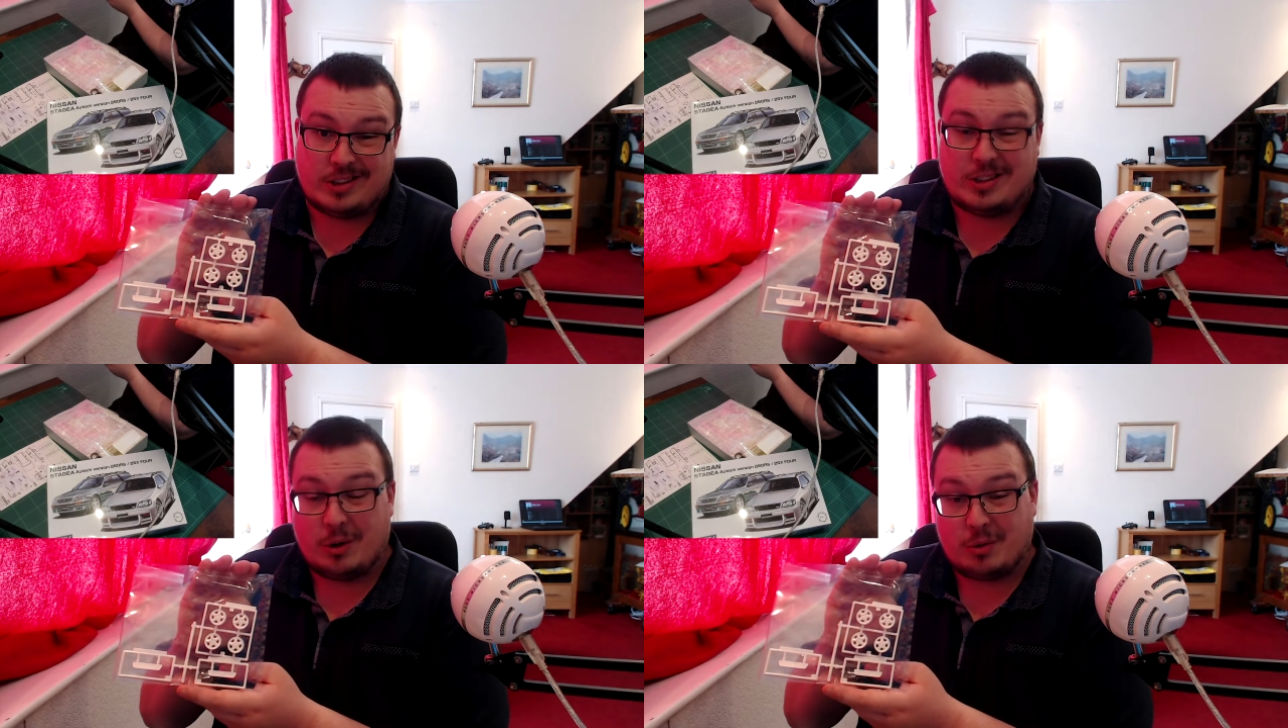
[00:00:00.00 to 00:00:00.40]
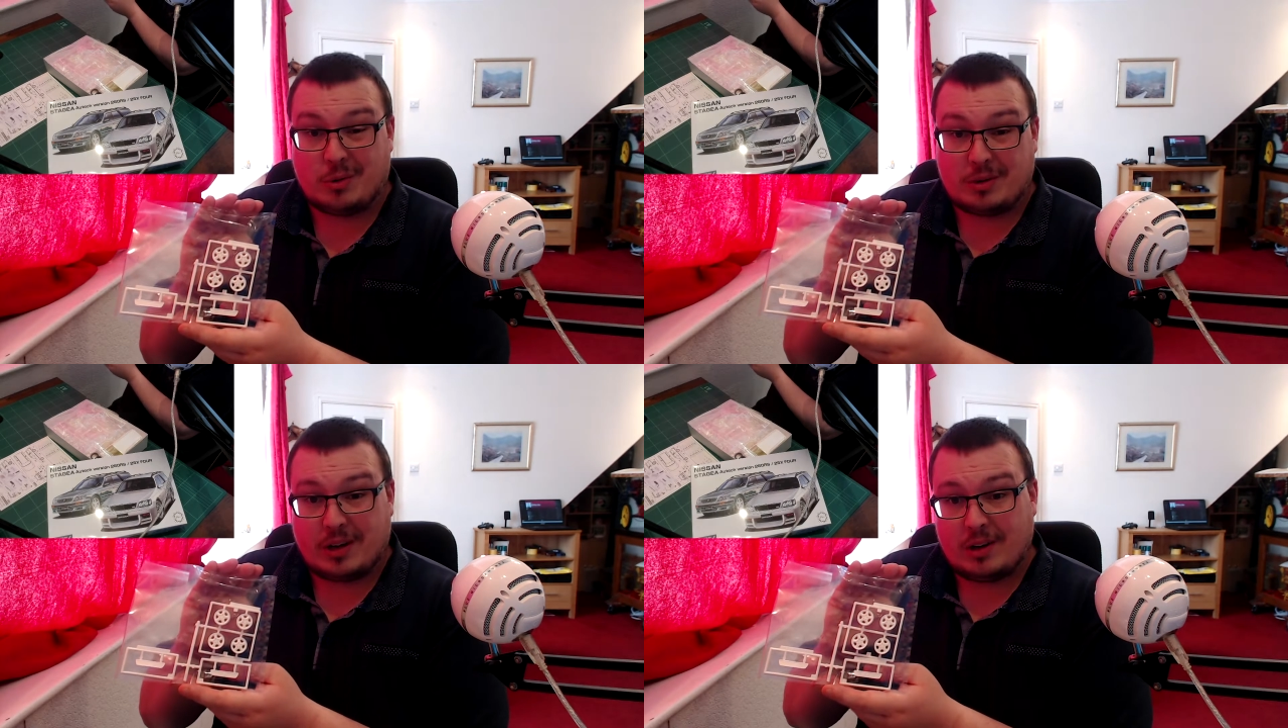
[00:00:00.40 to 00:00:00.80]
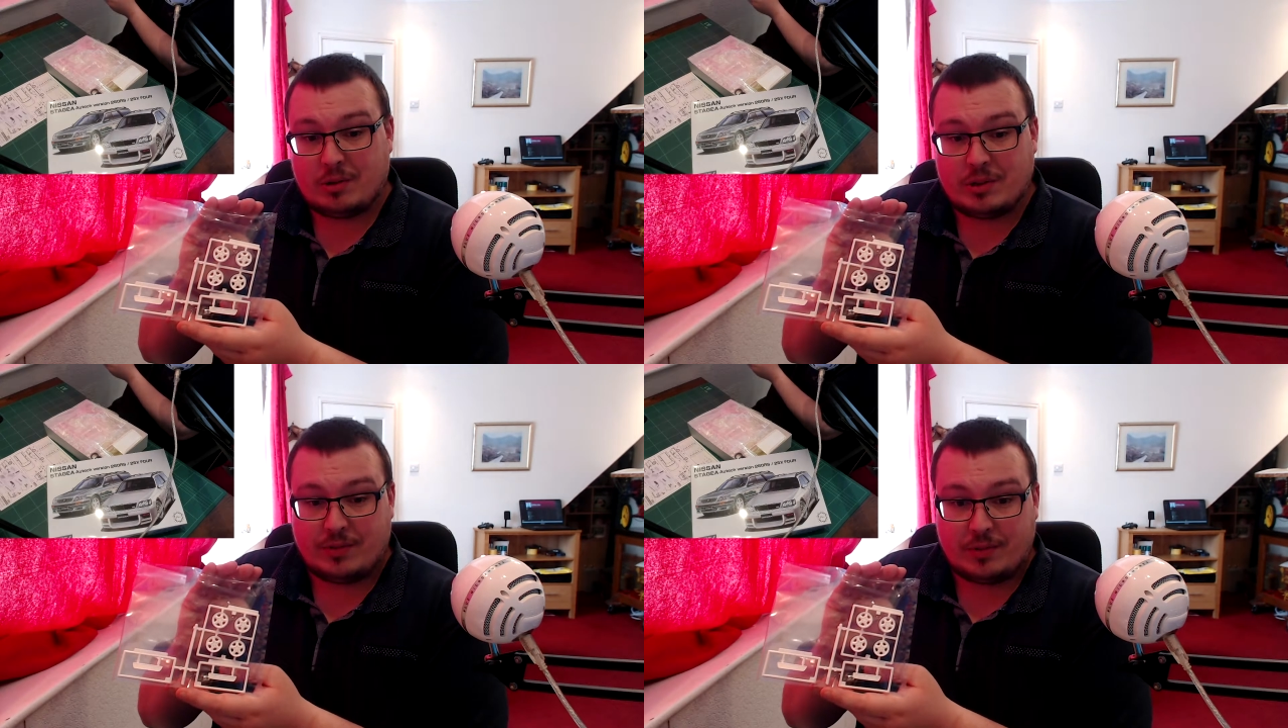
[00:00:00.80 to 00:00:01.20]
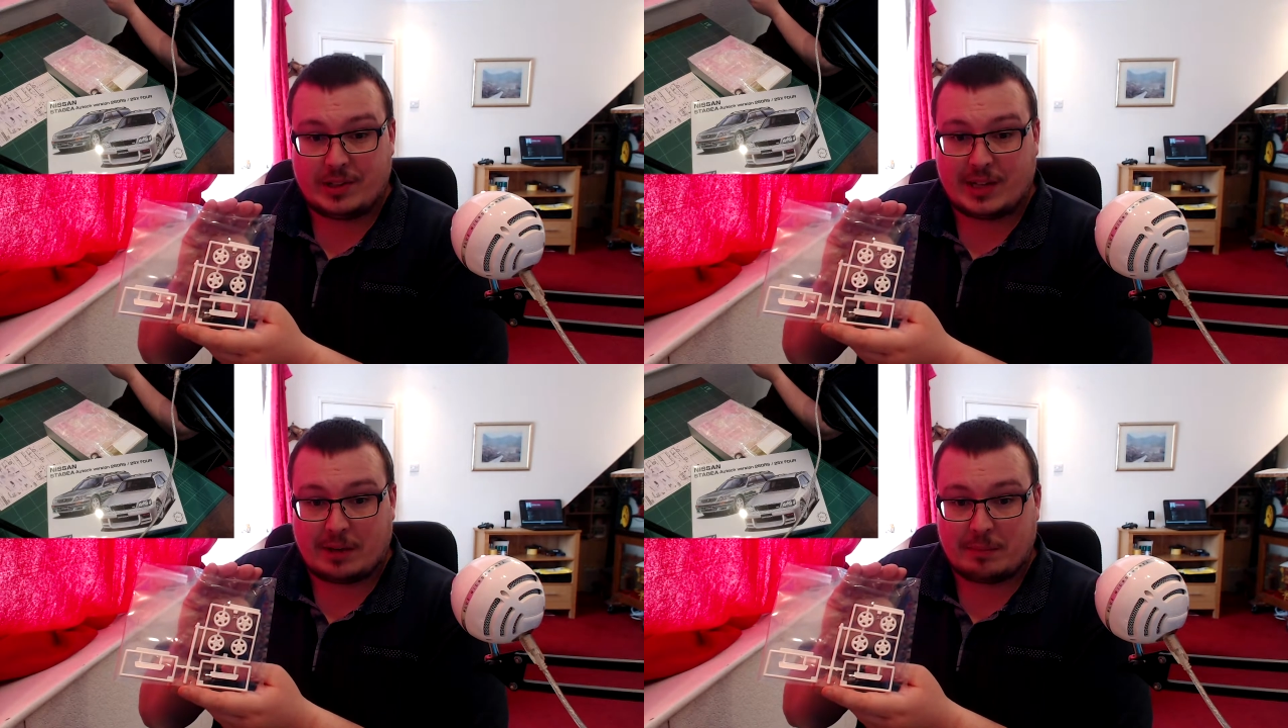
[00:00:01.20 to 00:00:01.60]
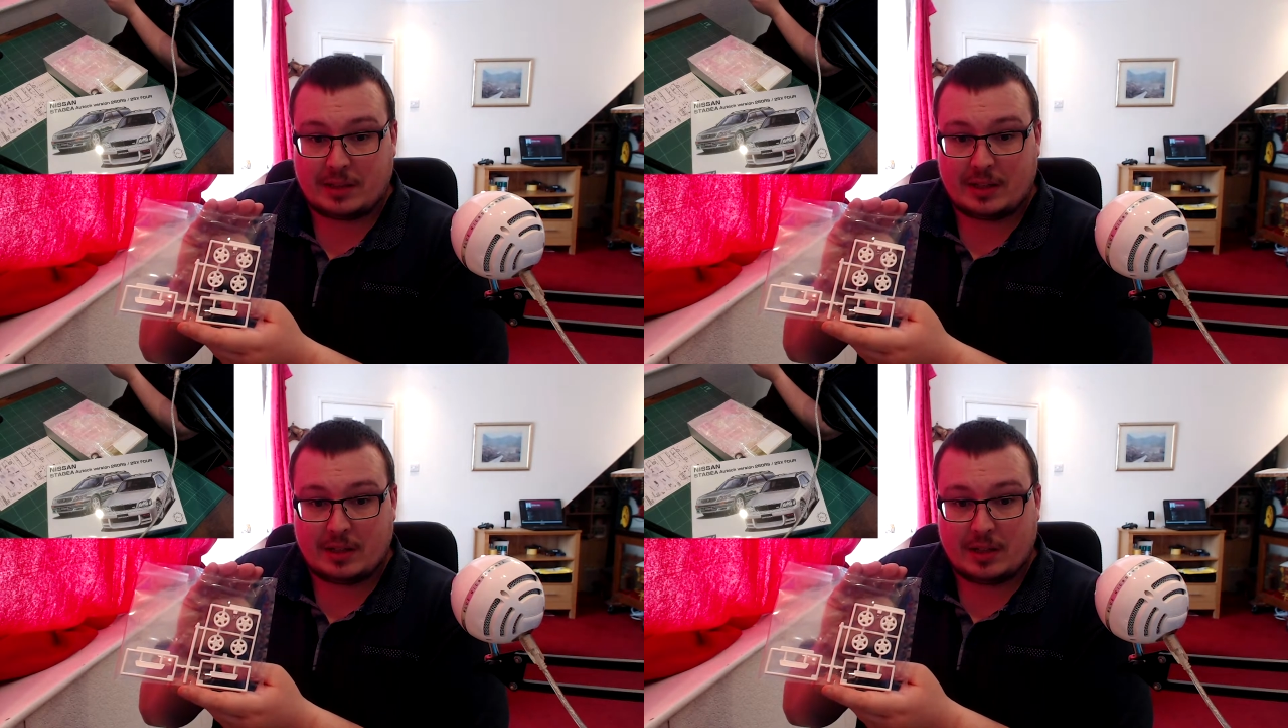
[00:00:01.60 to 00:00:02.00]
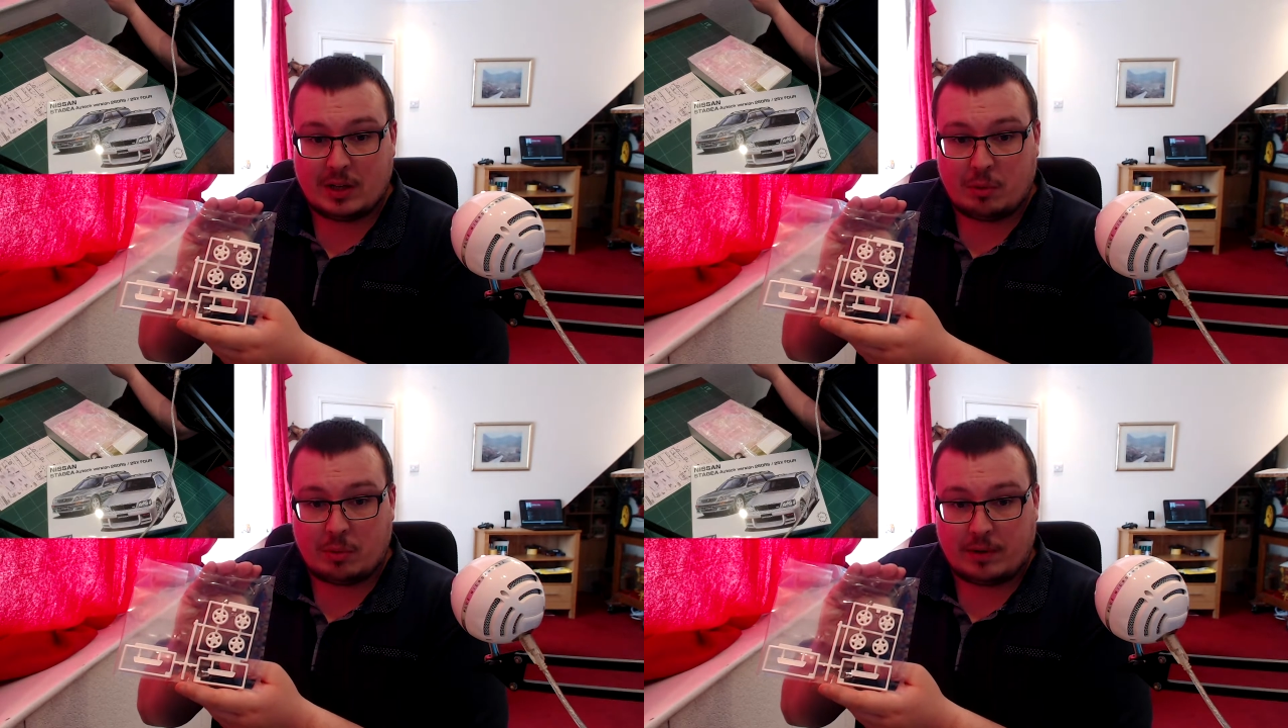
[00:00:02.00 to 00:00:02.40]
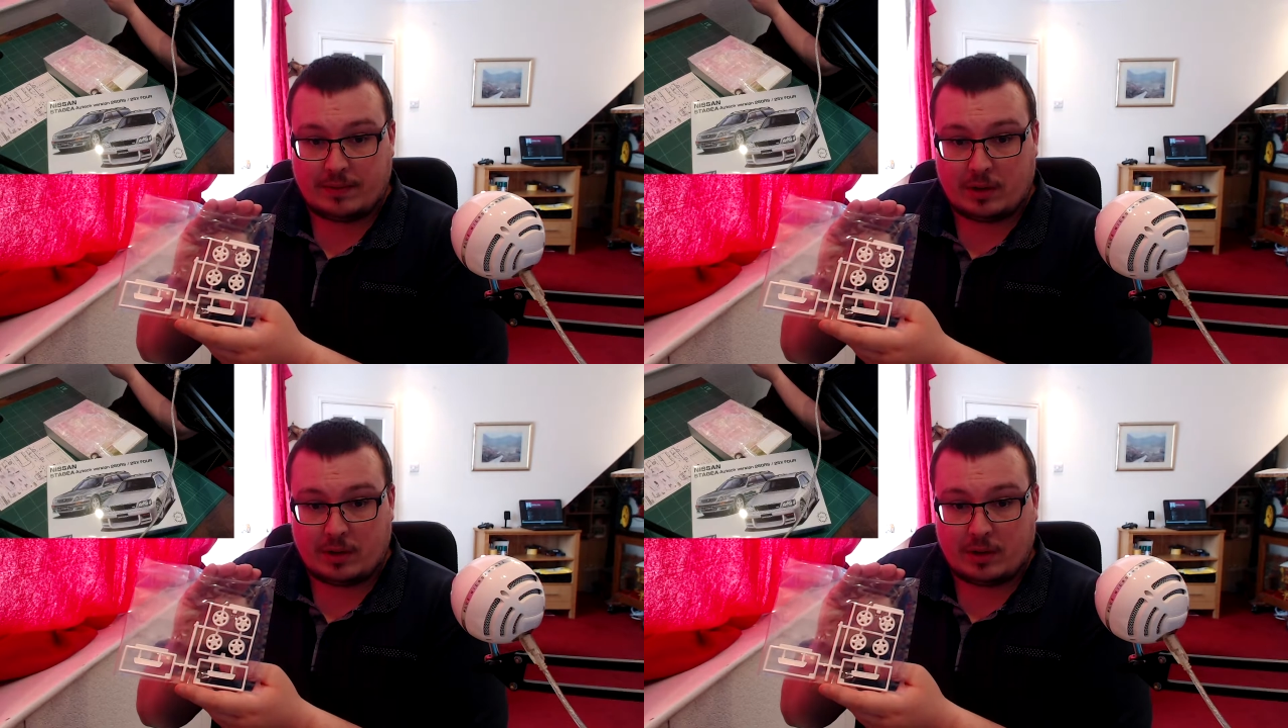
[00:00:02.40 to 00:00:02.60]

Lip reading: so-called alloys if you understand me, with